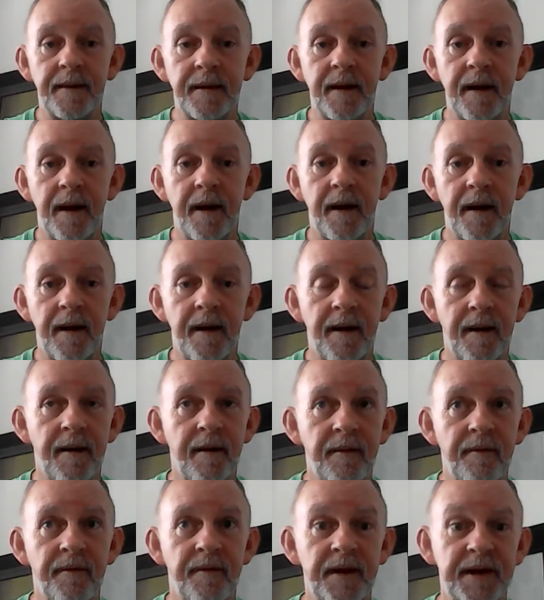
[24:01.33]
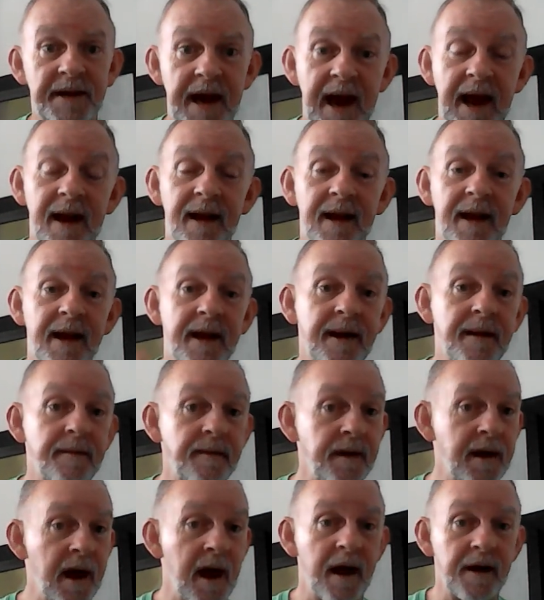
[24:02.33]
Vitaly,
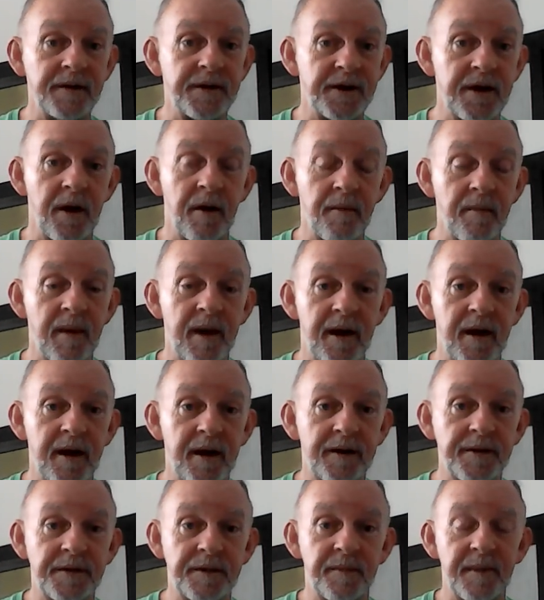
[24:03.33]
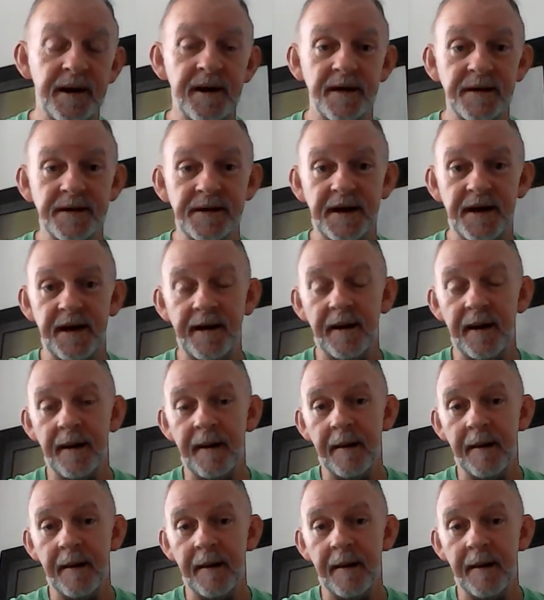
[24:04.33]
not so much, because he